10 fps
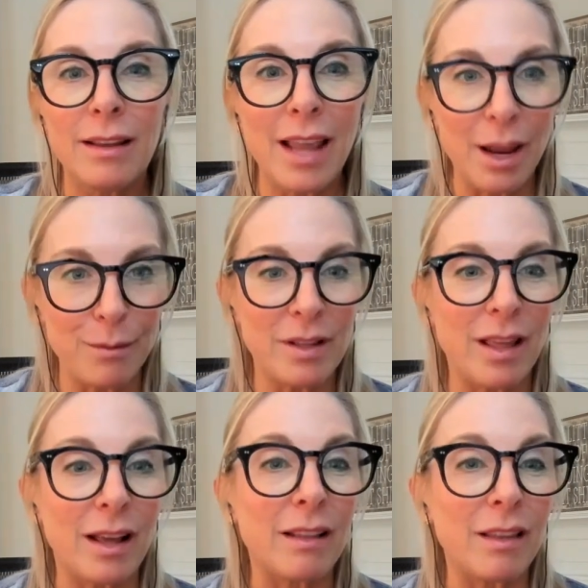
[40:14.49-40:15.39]
came to
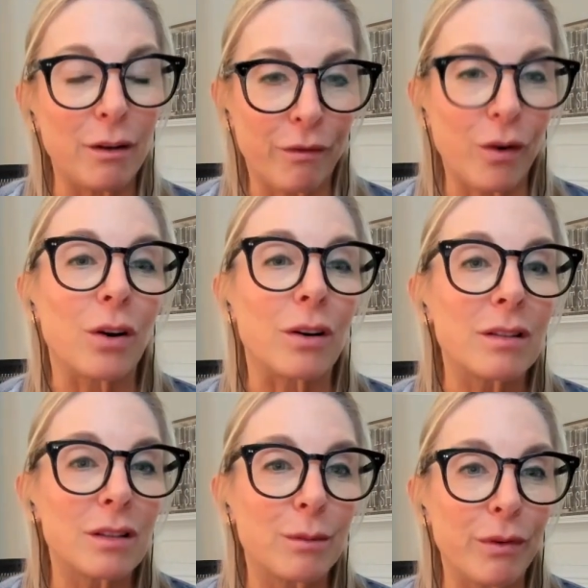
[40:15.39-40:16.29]
that, I think,
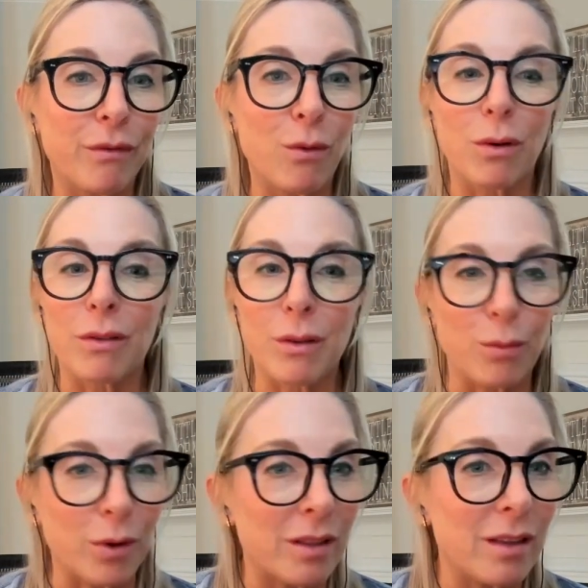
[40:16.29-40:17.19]
first before the
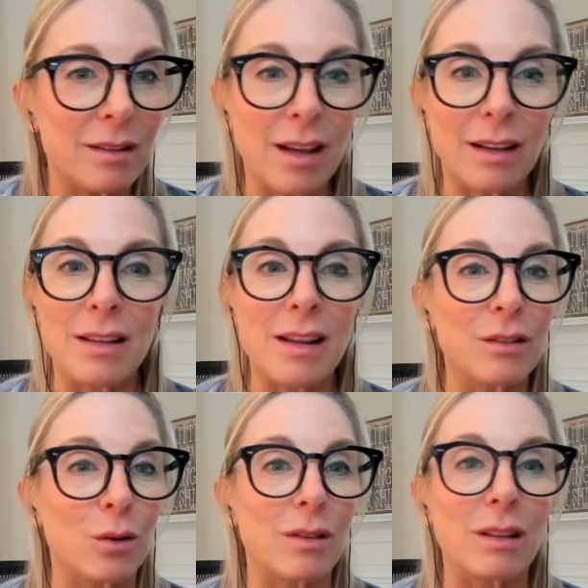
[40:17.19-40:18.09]
breathing
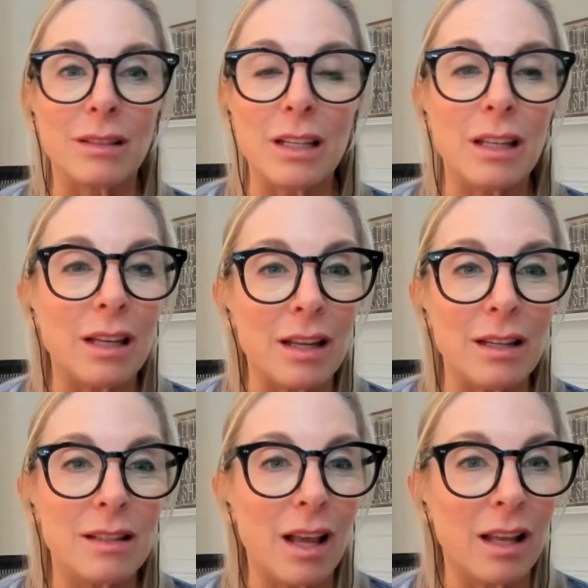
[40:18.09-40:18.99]
techniques or the leaning
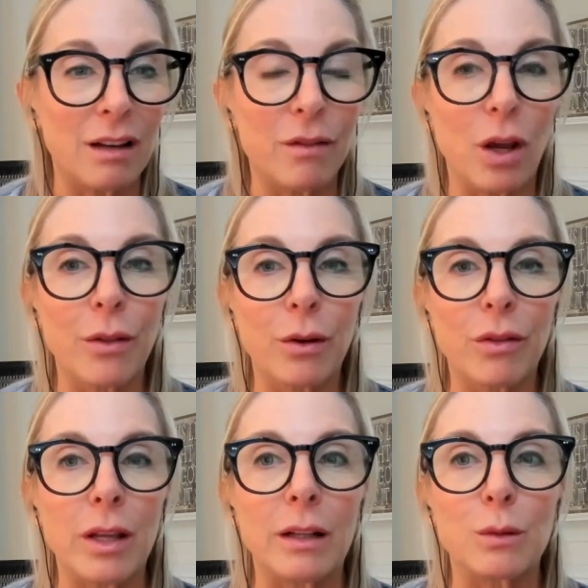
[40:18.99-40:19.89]
into any of the other
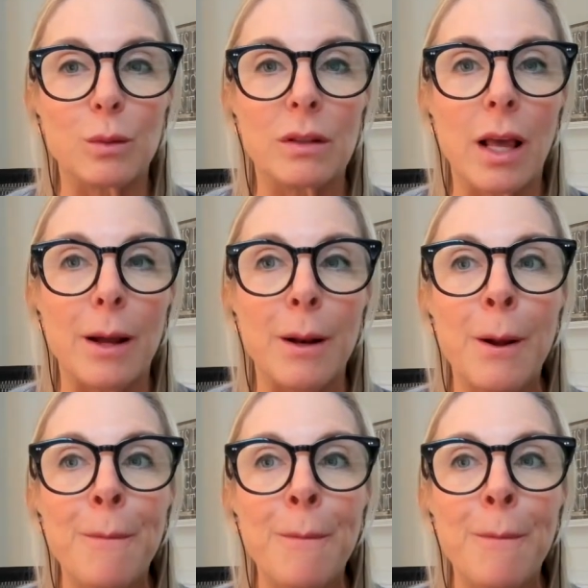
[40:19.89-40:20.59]
things was that